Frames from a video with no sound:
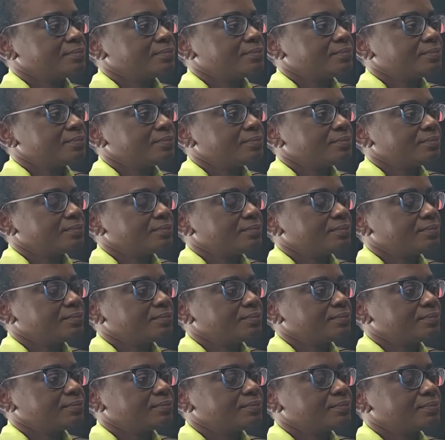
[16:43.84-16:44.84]

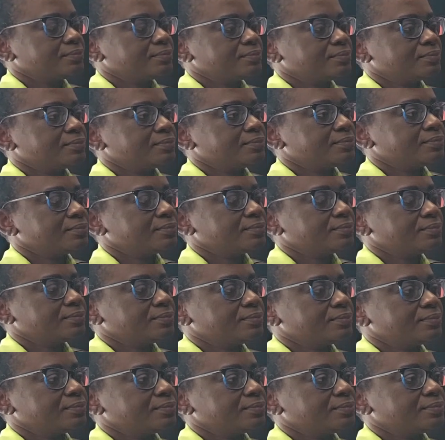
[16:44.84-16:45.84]

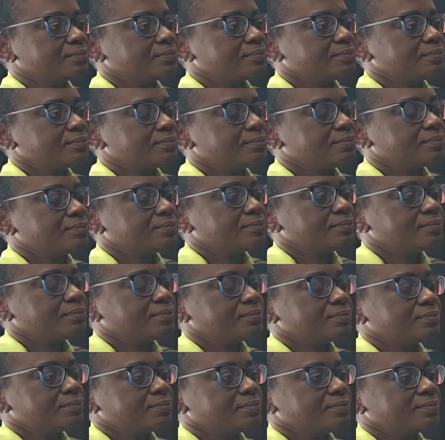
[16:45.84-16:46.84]

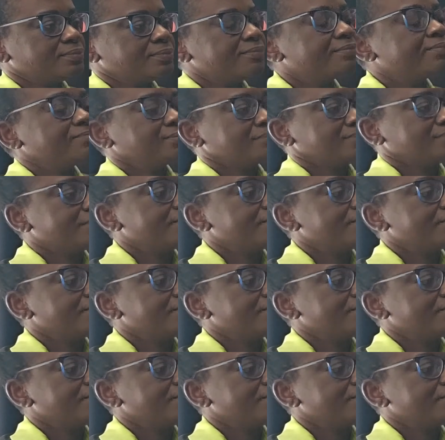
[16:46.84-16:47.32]
This person isn't speaking.